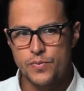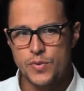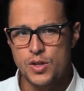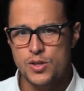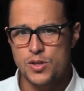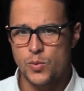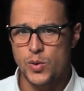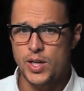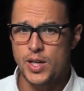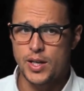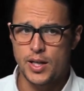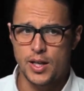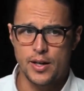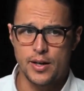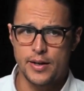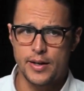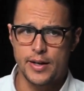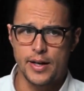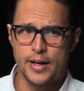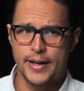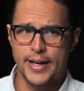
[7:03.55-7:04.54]
So we didn't get
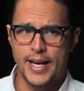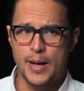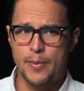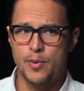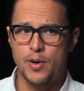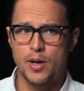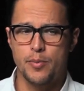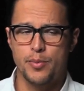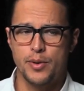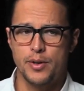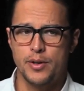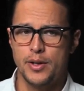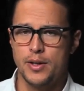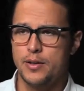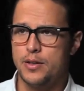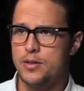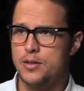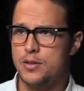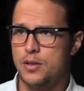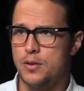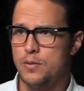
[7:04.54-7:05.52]
a camera operator in
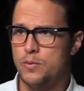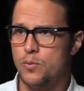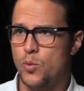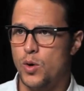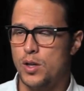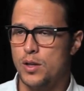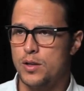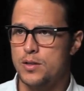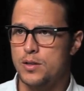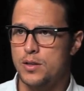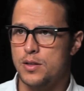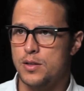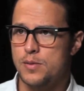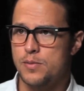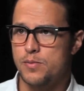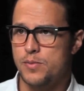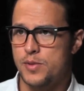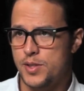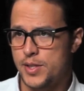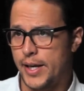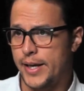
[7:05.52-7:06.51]
until well into the
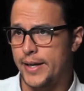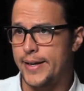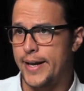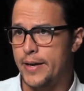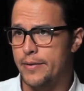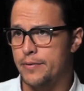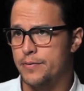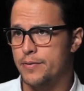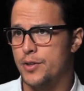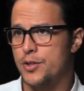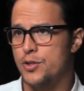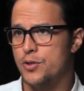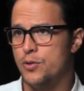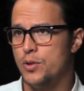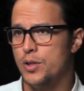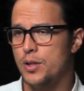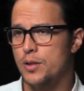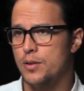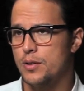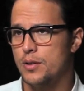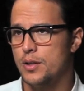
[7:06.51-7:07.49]
second half of our
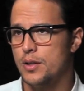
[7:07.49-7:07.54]
shooting